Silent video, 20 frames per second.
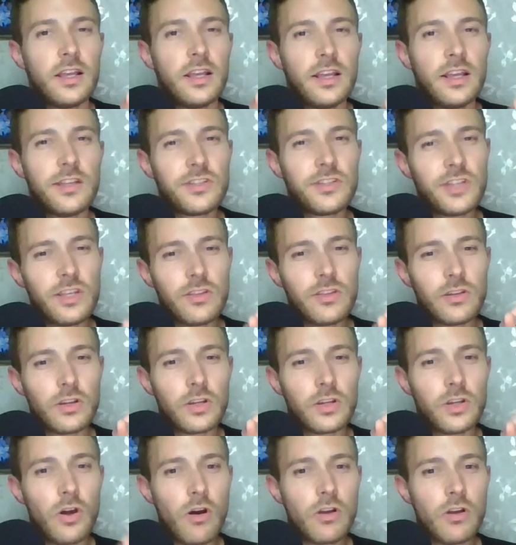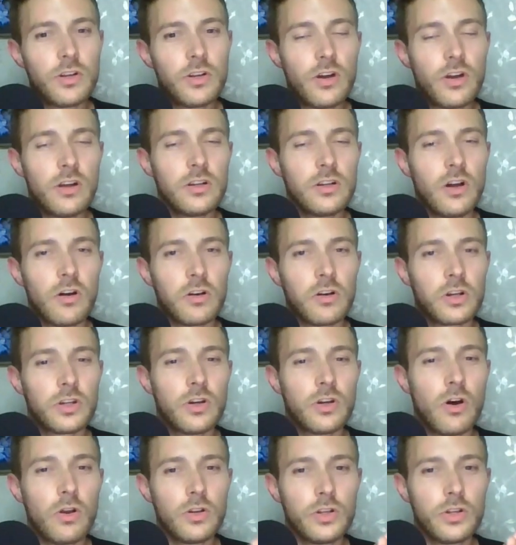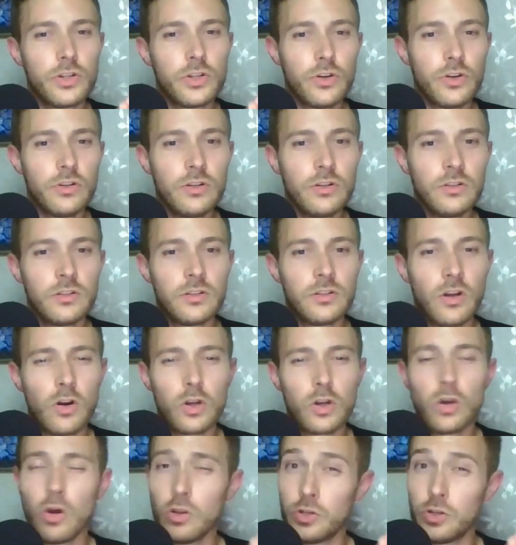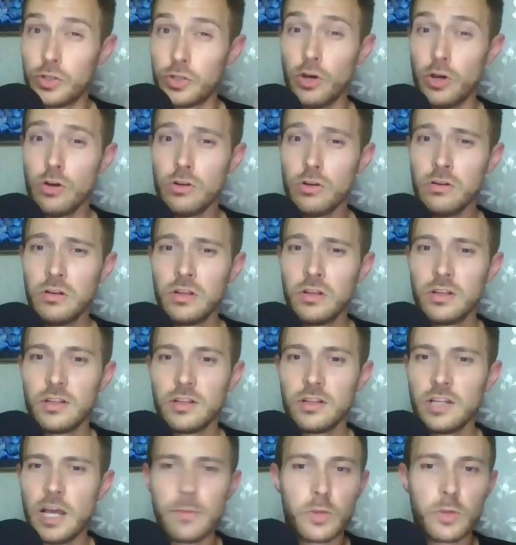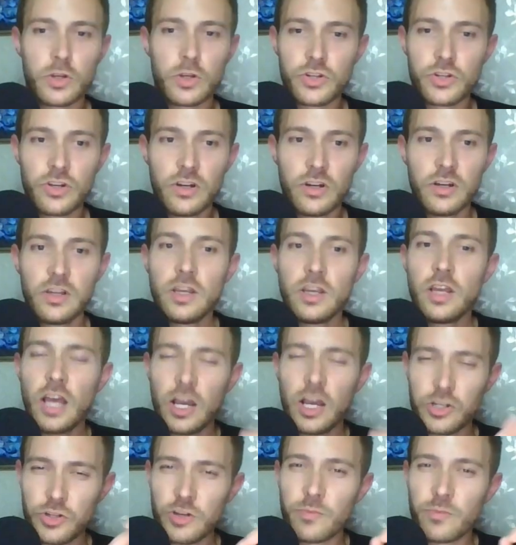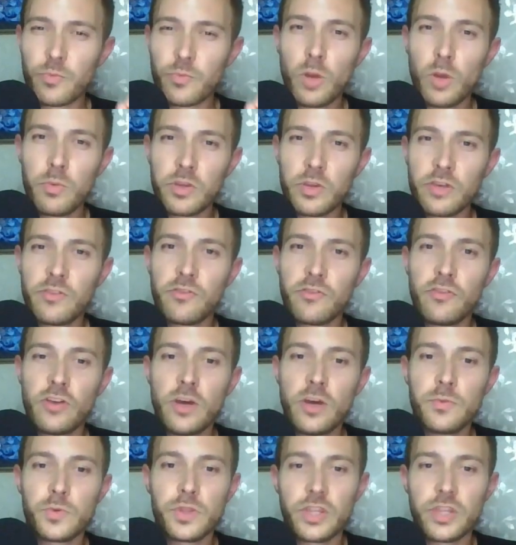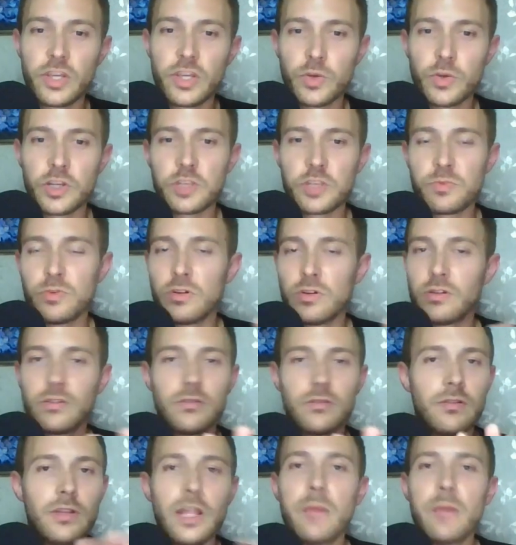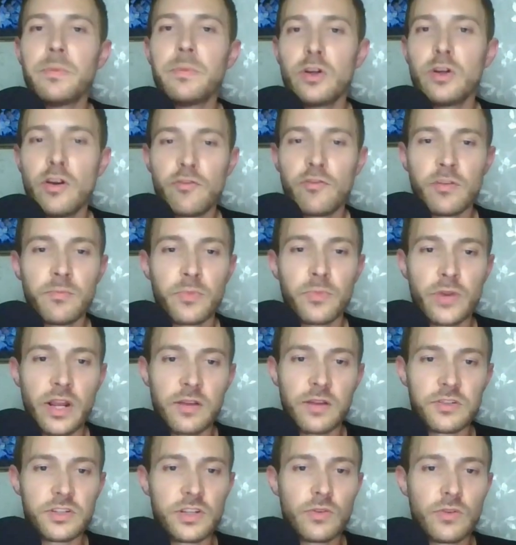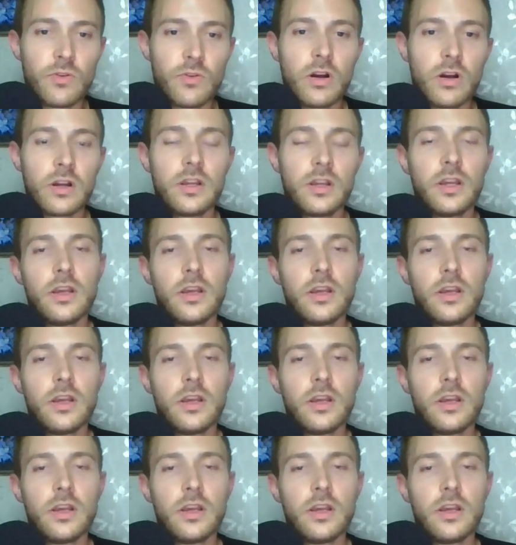It's either Condon or Condon or Condone. I'm not sure. I should have probably confirmed with you, Chris, but let me know if I'm pronouncing it wrong.